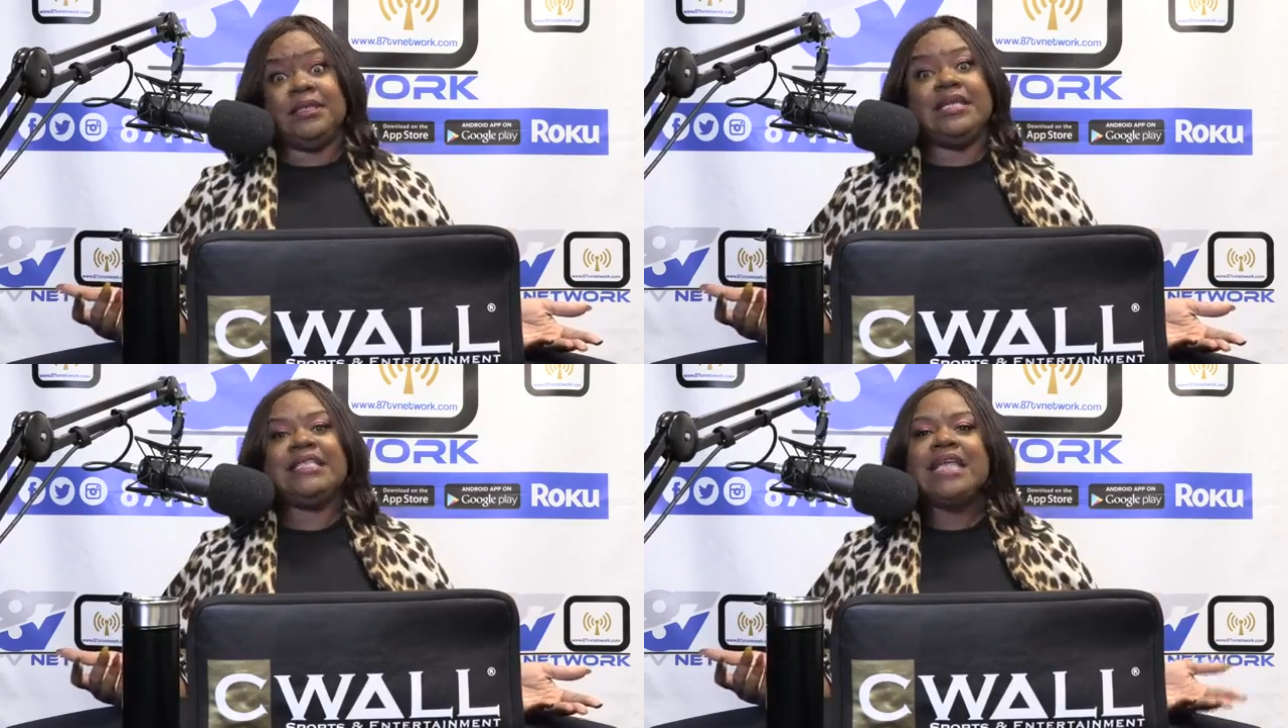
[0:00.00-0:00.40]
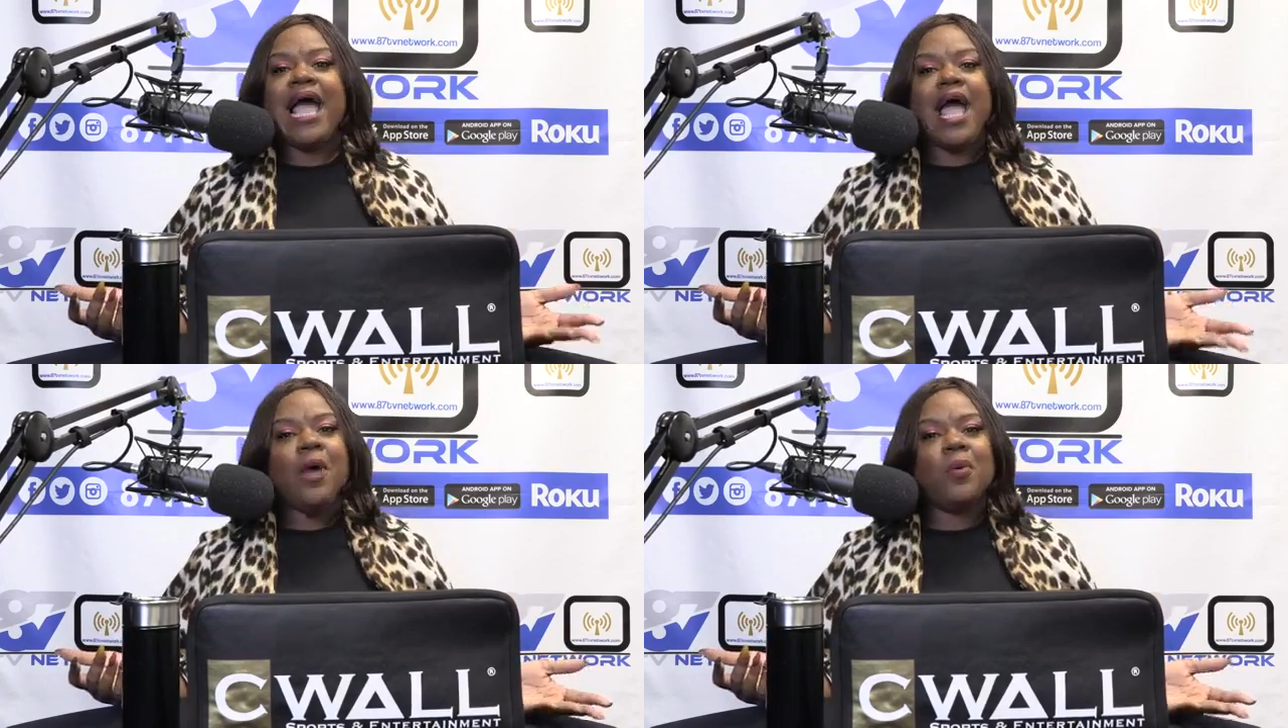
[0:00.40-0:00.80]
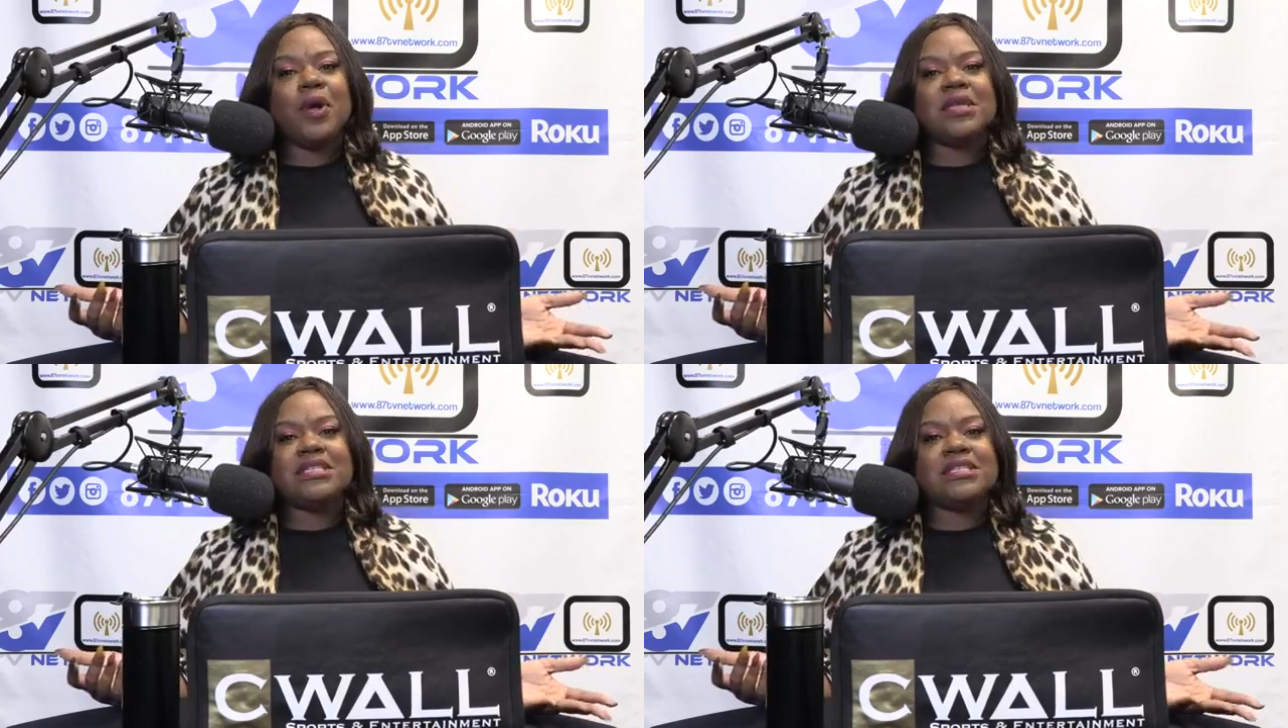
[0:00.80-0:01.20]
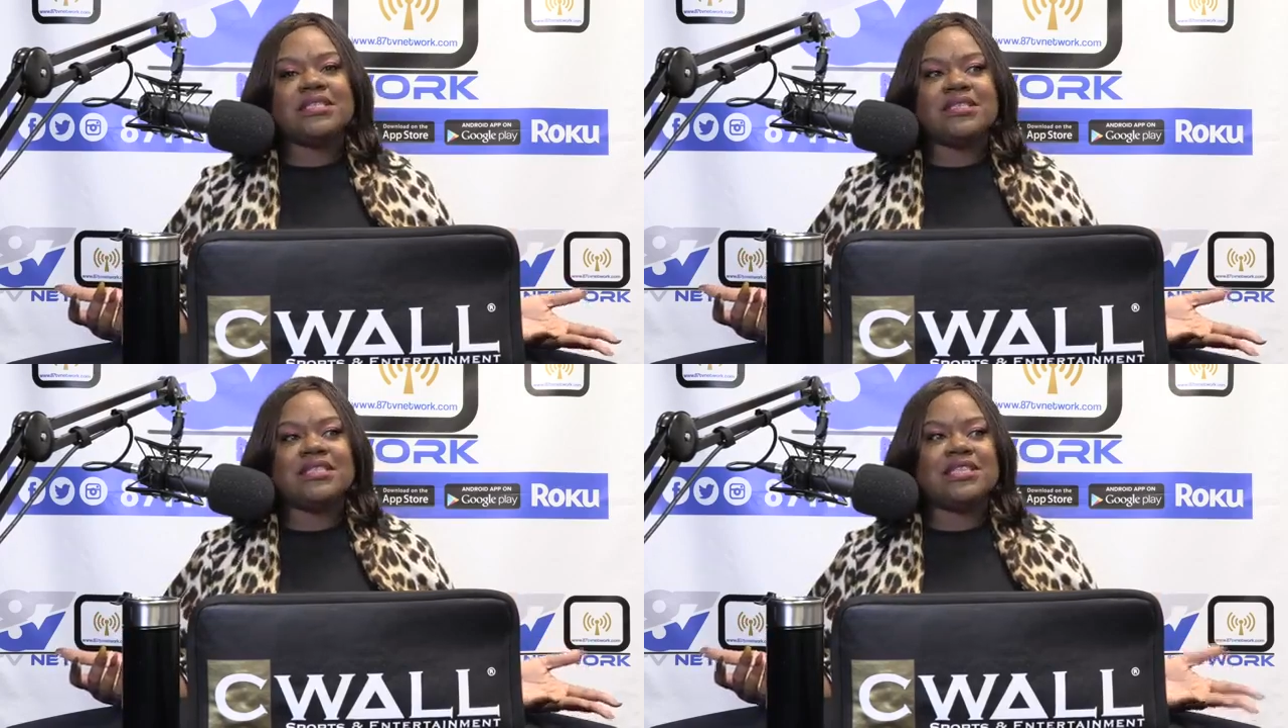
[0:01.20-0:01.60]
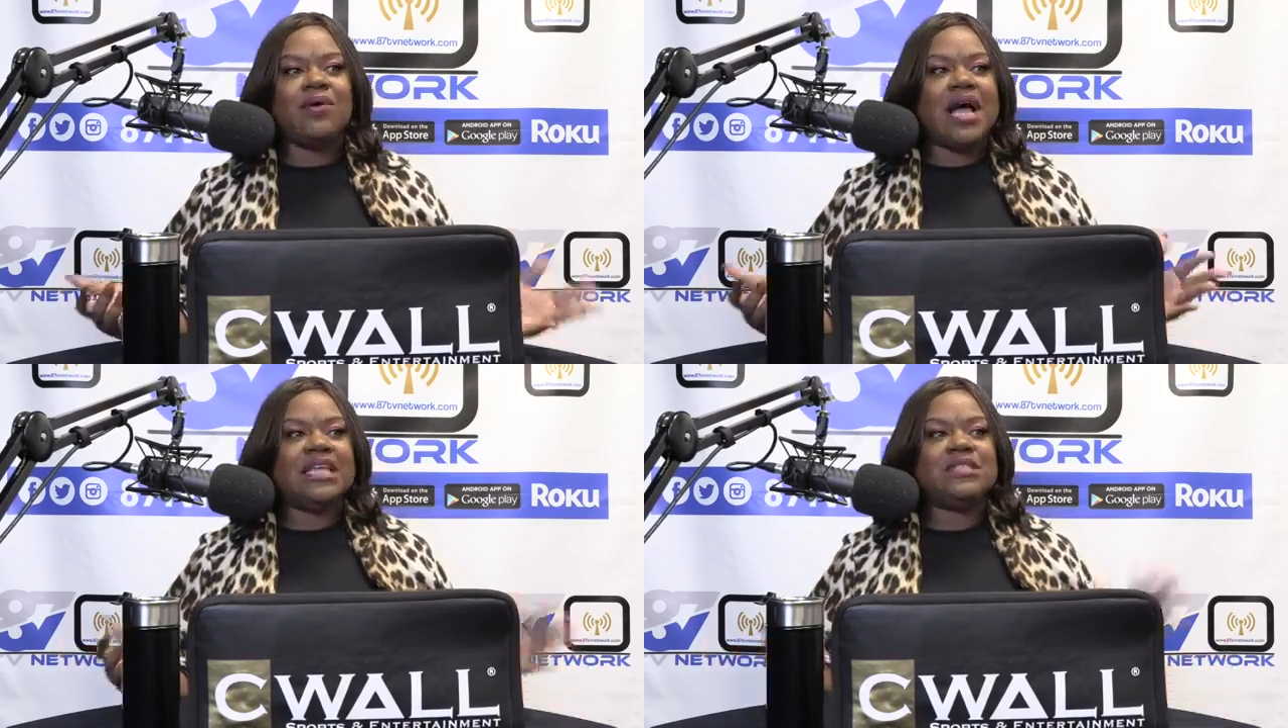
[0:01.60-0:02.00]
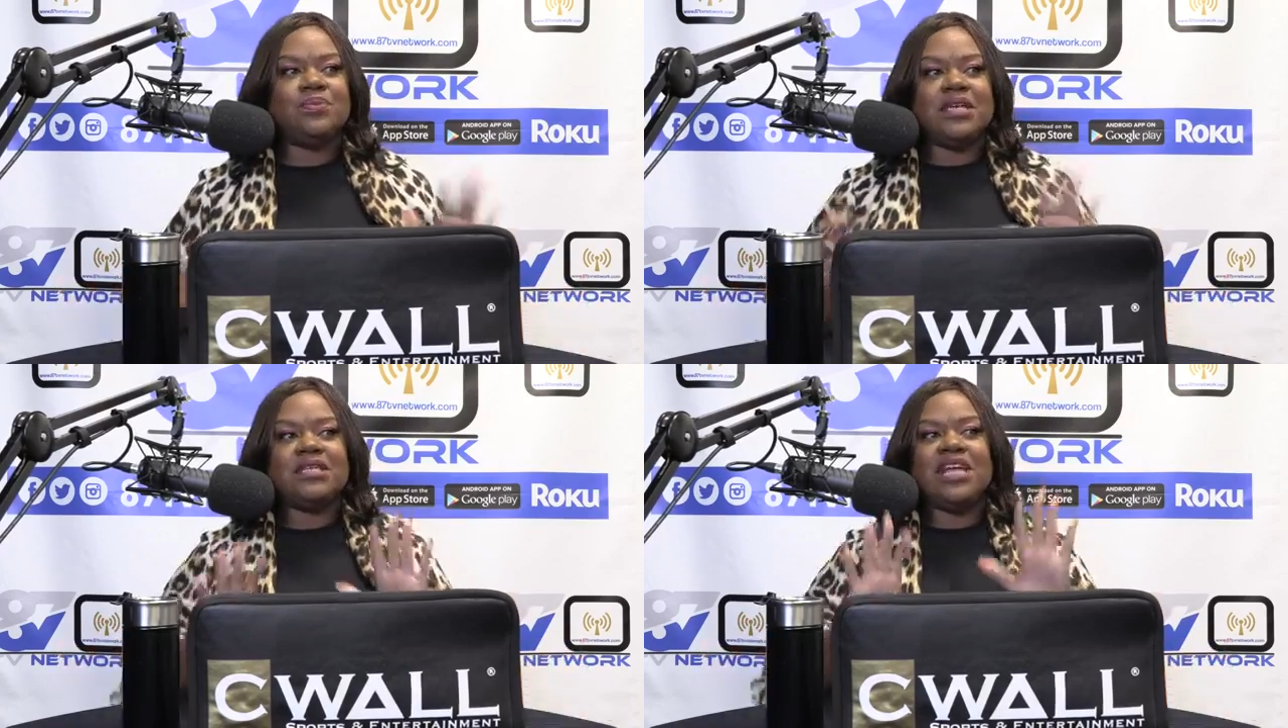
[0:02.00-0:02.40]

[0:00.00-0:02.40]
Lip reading: That's not how it works. So I just want